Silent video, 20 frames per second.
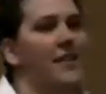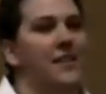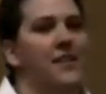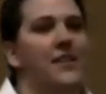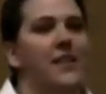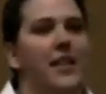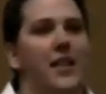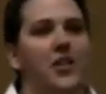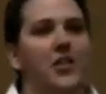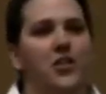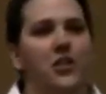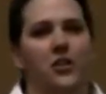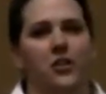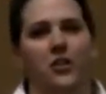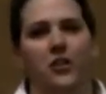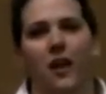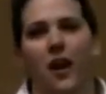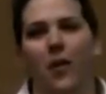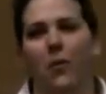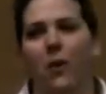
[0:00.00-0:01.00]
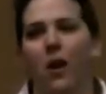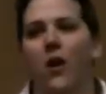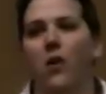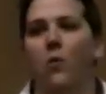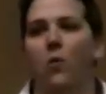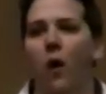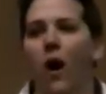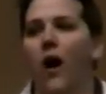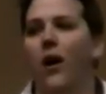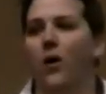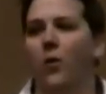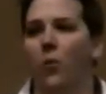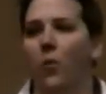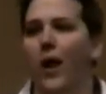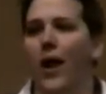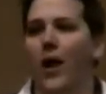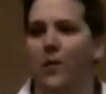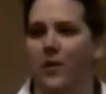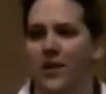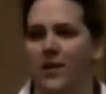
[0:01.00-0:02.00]
as a teacher, I want to walk
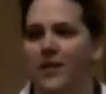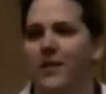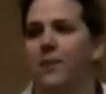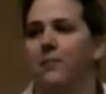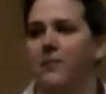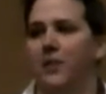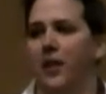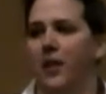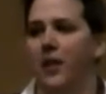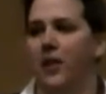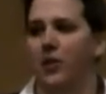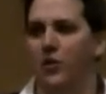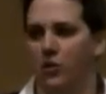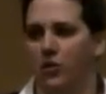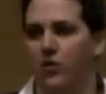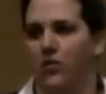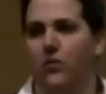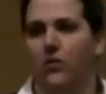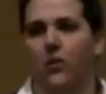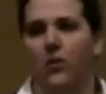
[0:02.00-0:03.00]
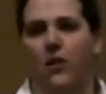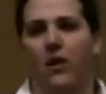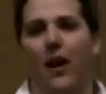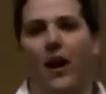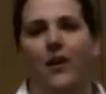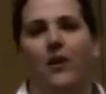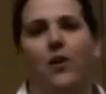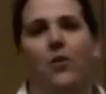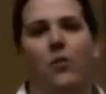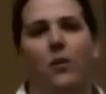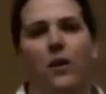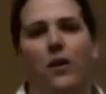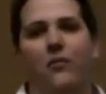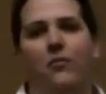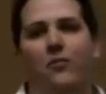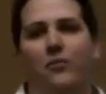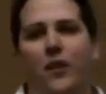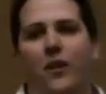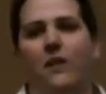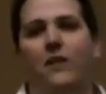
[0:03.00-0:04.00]
away with something useful. I don't want
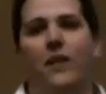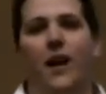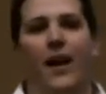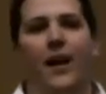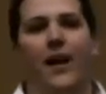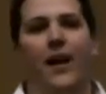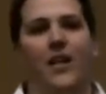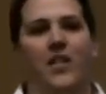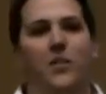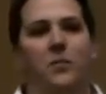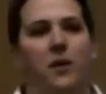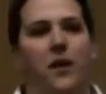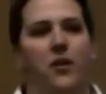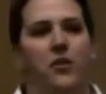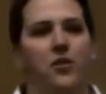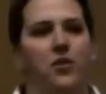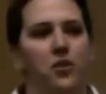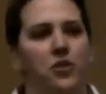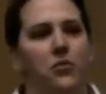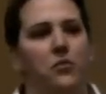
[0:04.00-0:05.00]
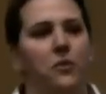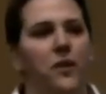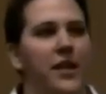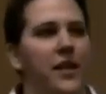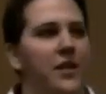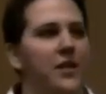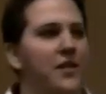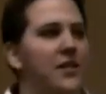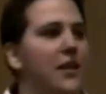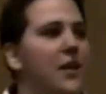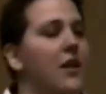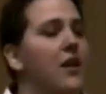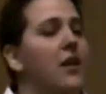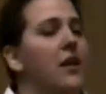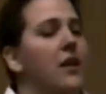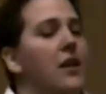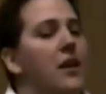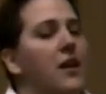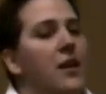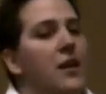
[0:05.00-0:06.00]
to feel like I spent 2 weeks
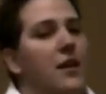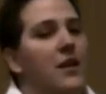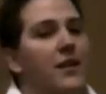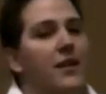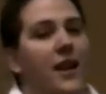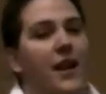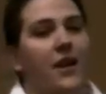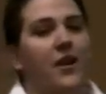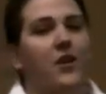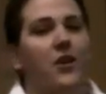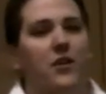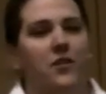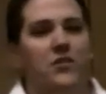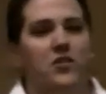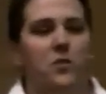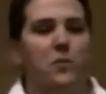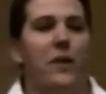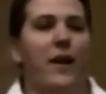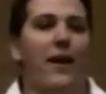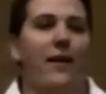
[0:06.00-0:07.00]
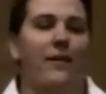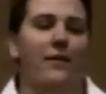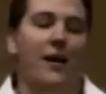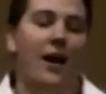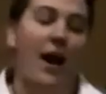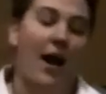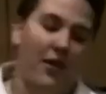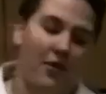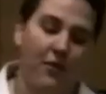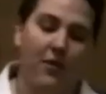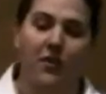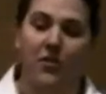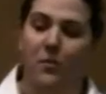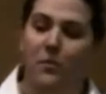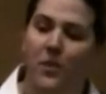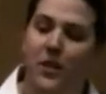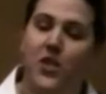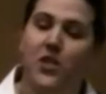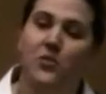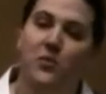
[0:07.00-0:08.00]
that I could have spent either on
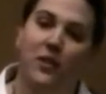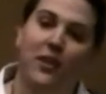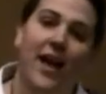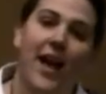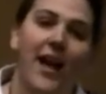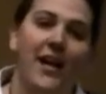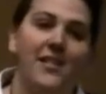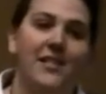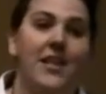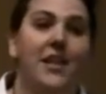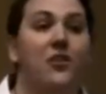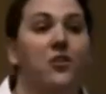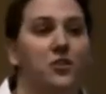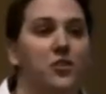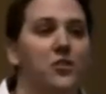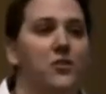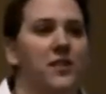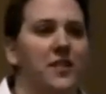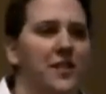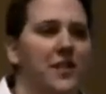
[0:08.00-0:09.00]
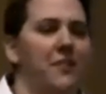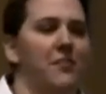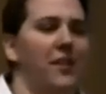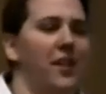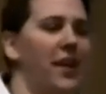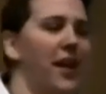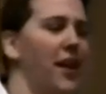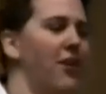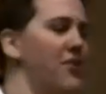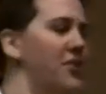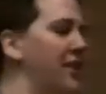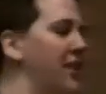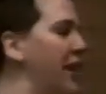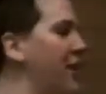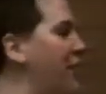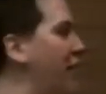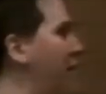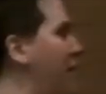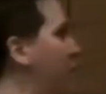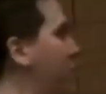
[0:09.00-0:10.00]
the beach relaxing or doing something else to
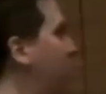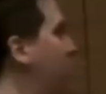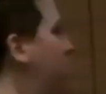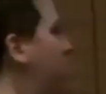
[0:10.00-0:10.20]
get ready